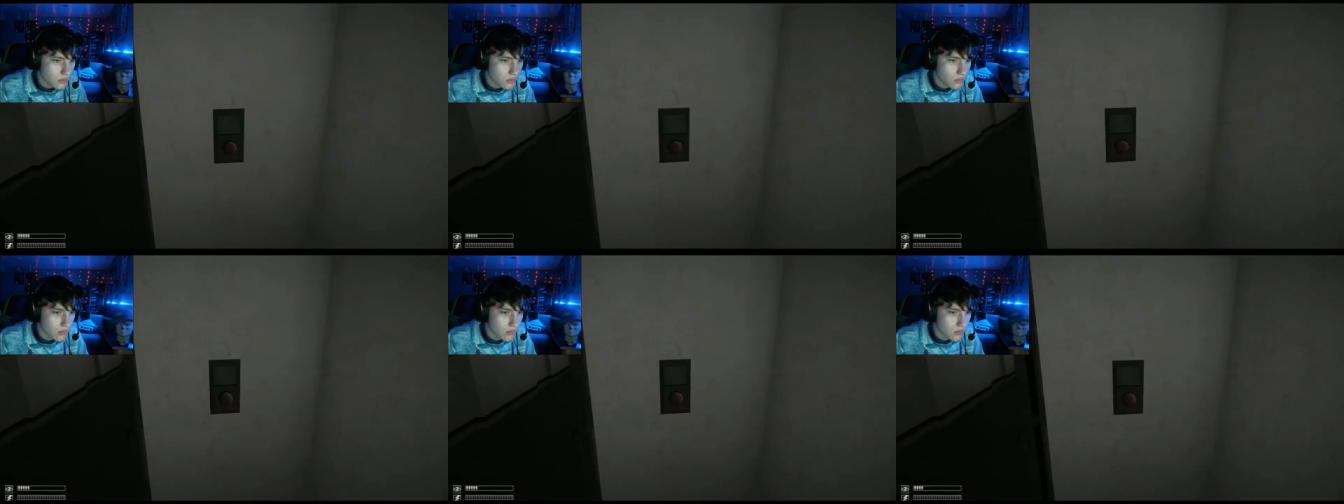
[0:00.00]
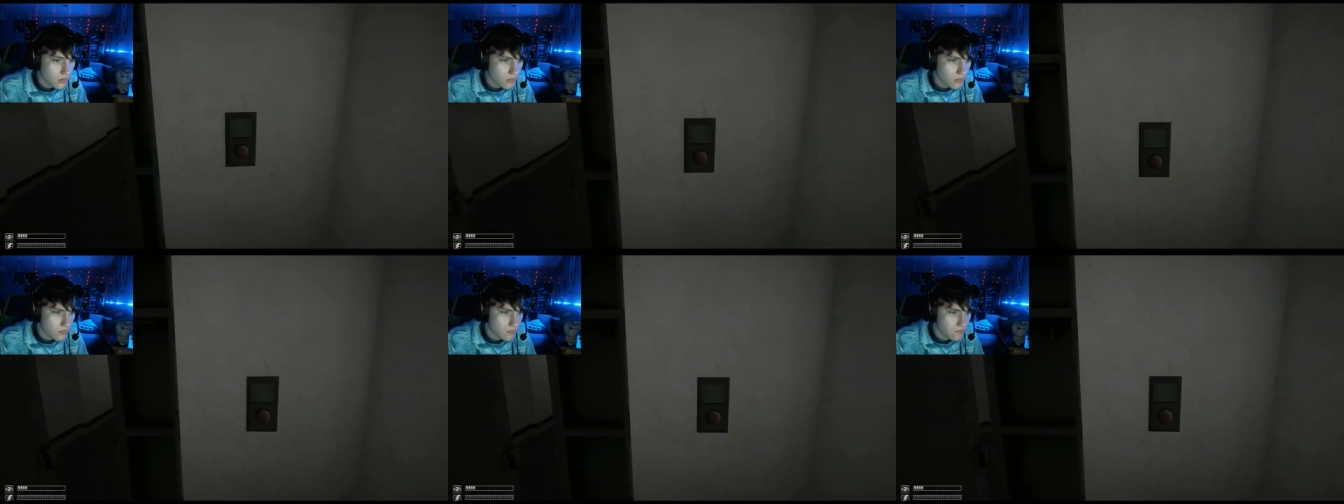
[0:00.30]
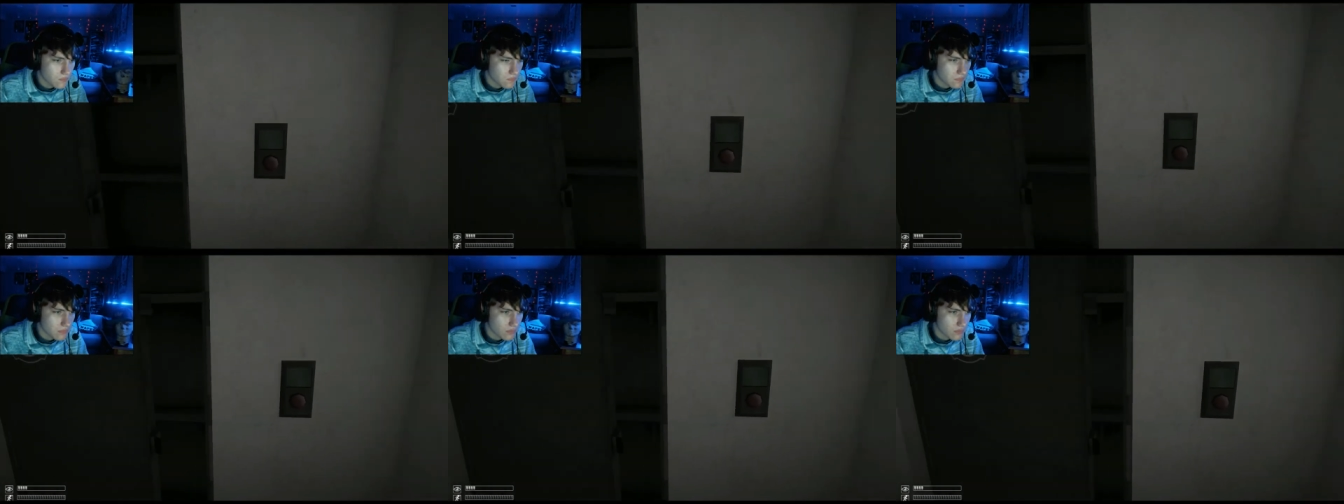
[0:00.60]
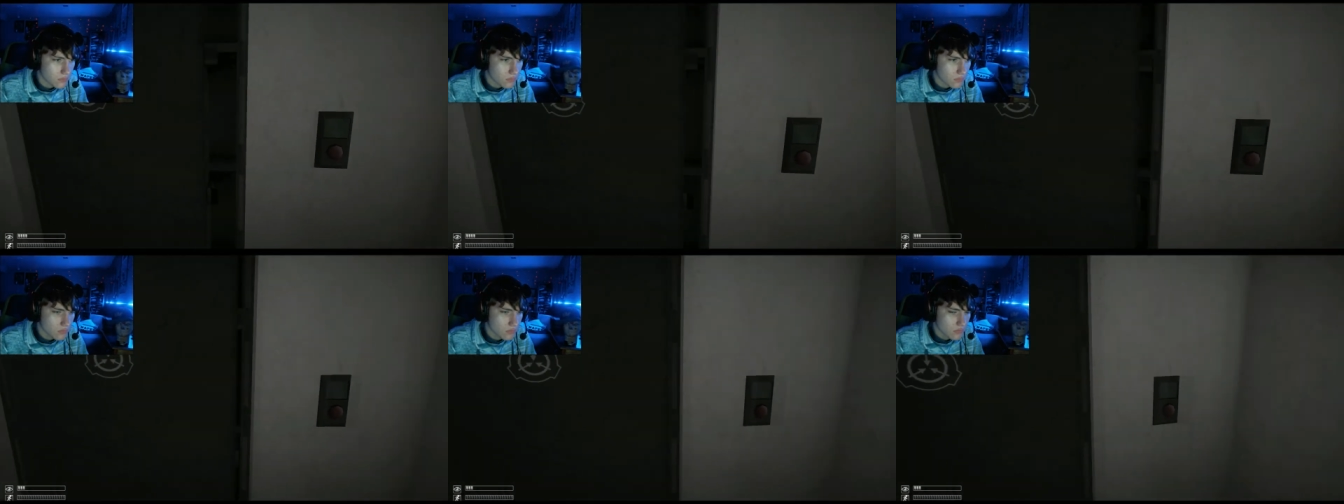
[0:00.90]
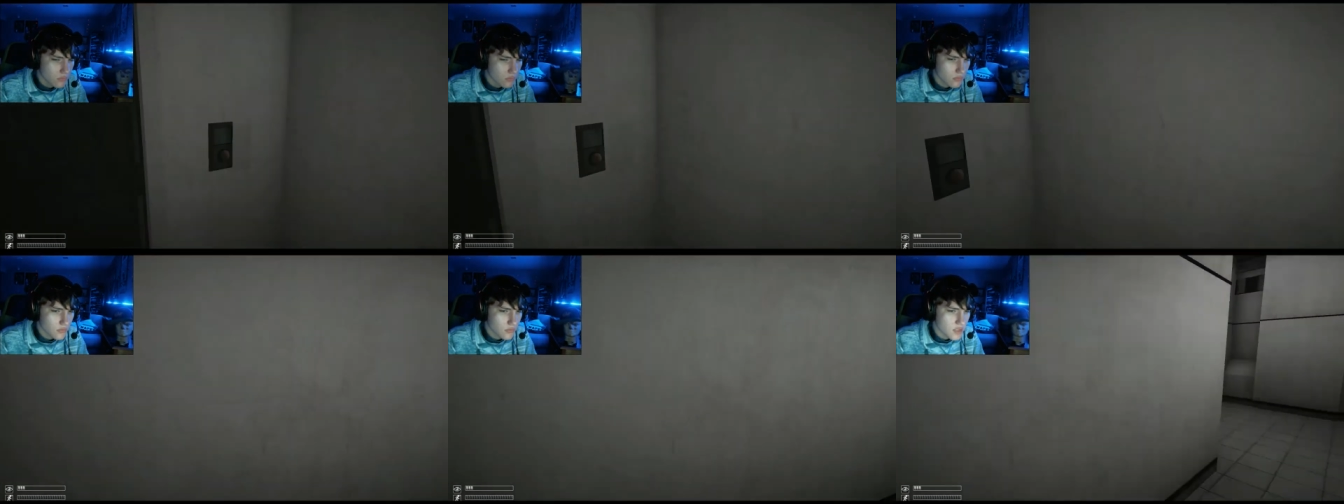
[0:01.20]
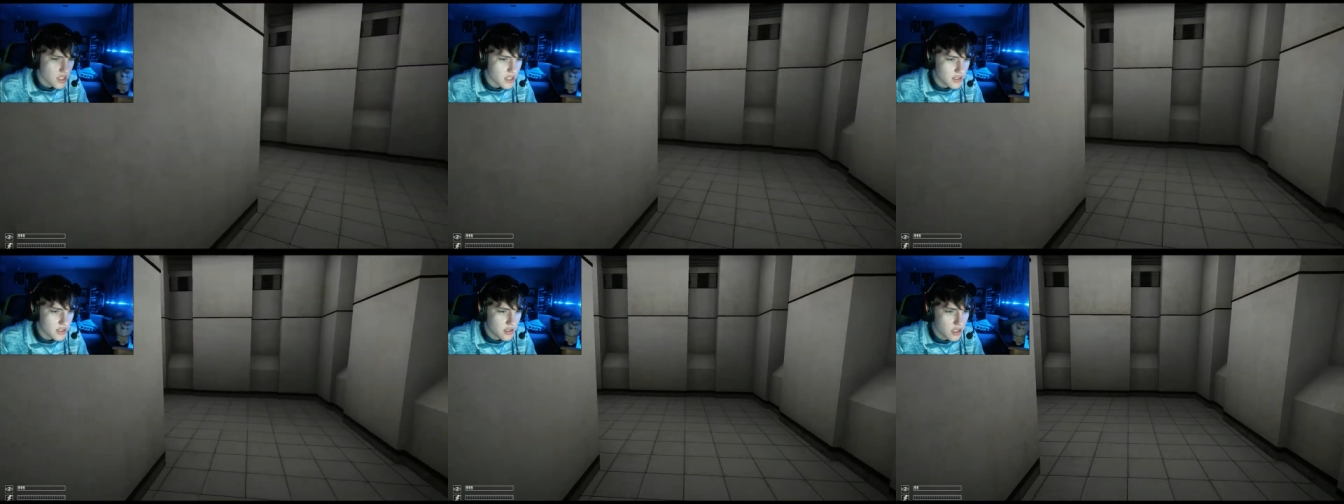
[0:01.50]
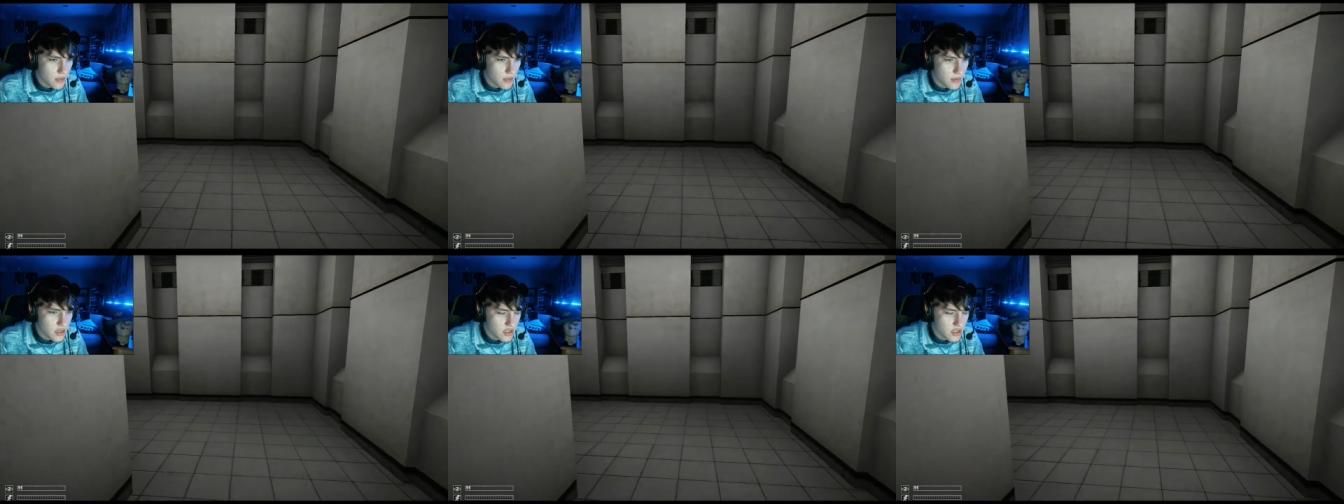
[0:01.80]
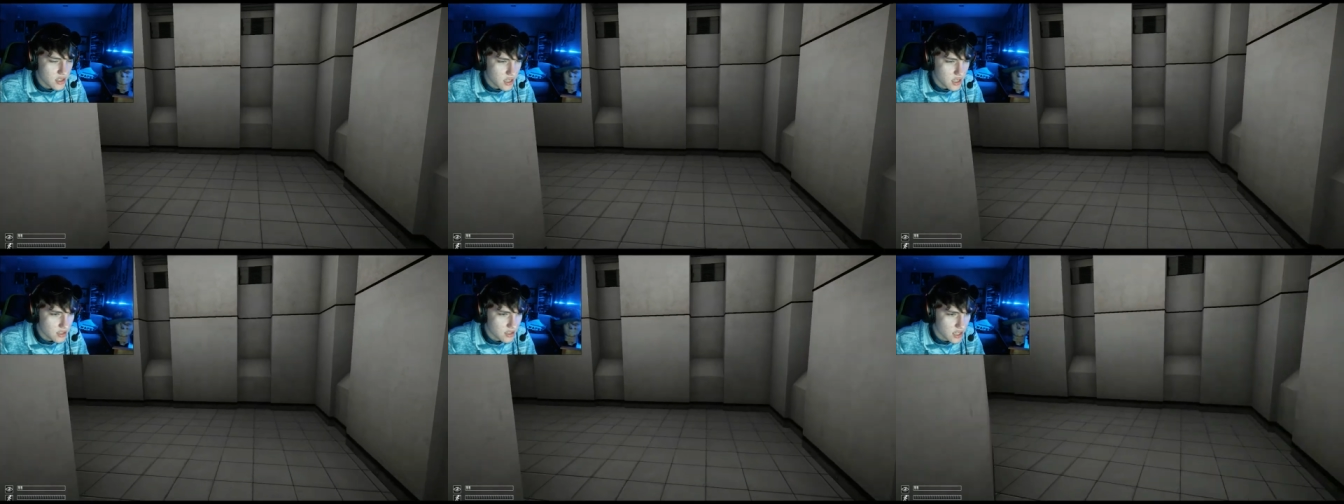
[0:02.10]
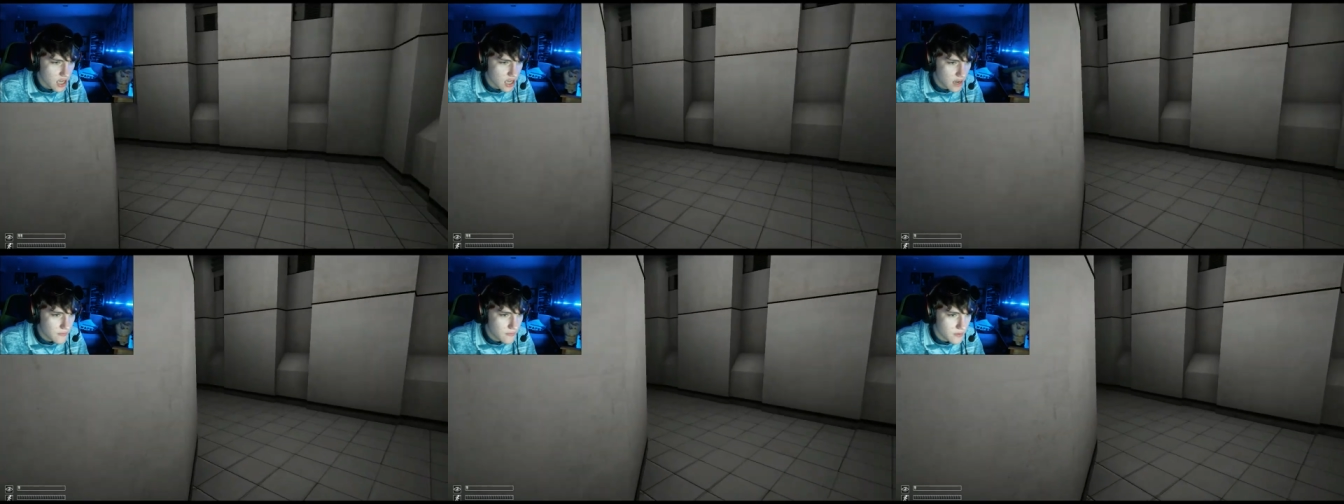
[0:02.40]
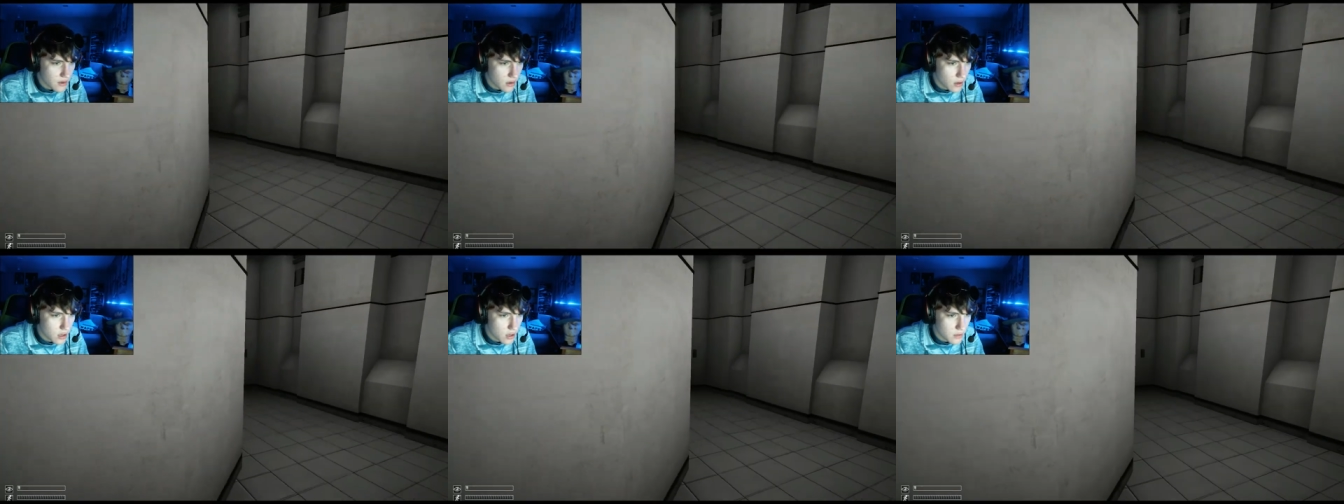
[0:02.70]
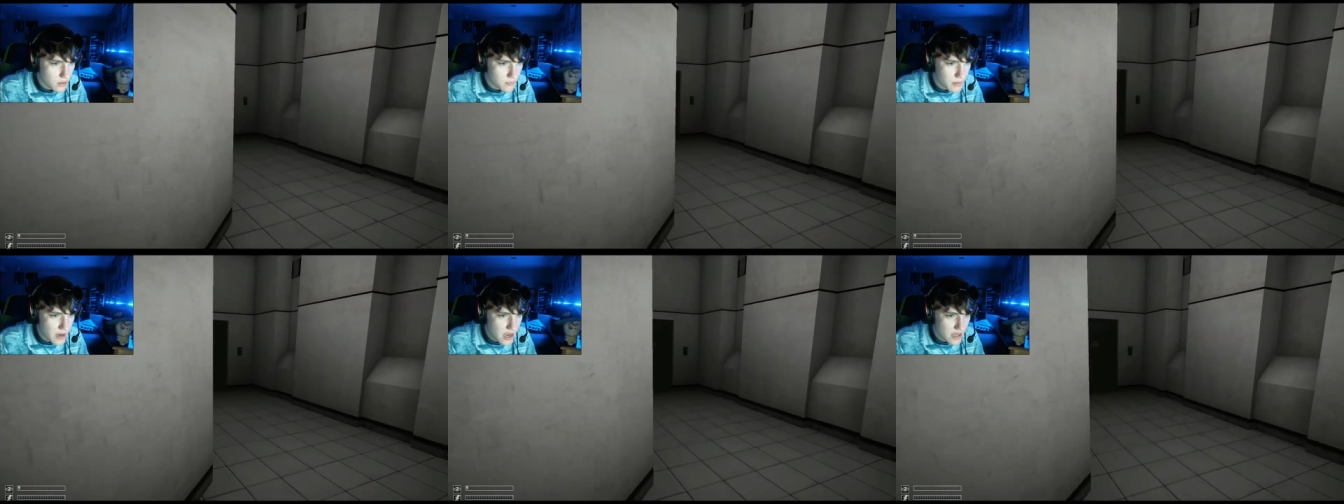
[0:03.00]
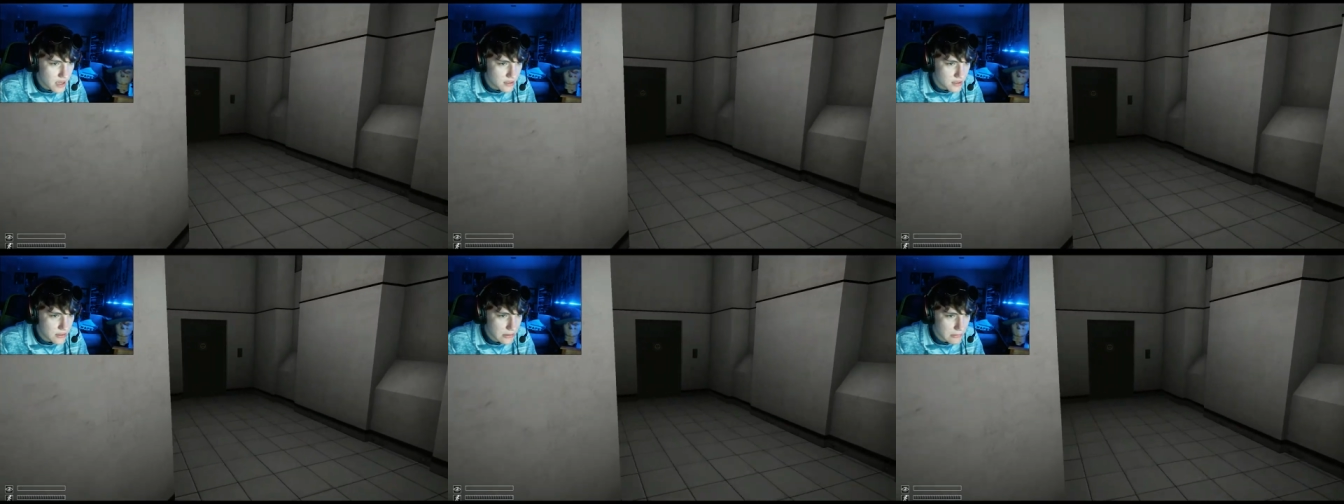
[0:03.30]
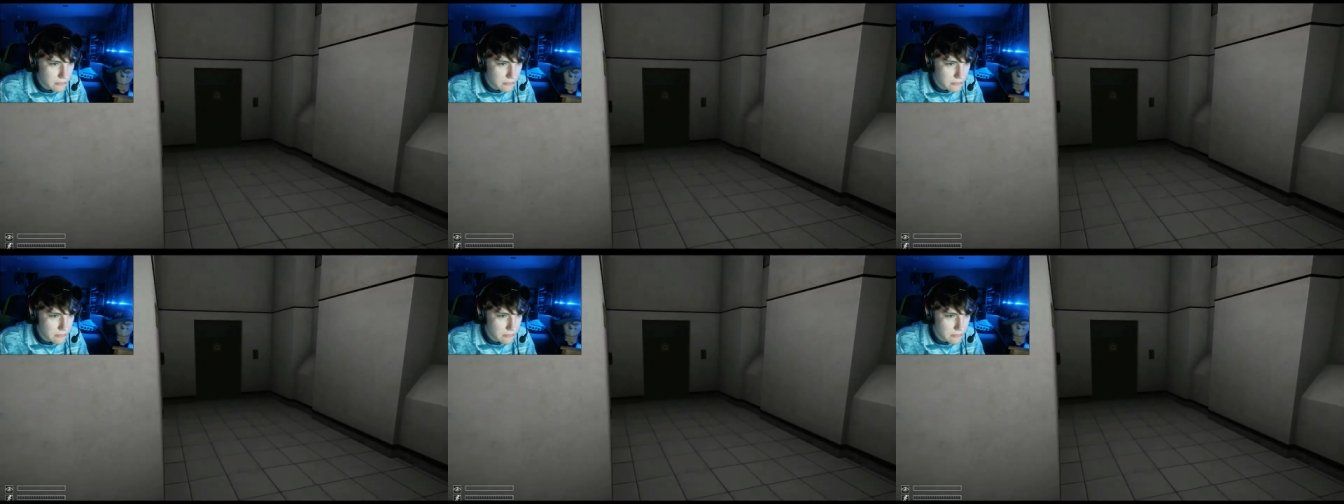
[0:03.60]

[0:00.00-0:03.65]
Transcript: you. You see, me and Chelsea have a hard past.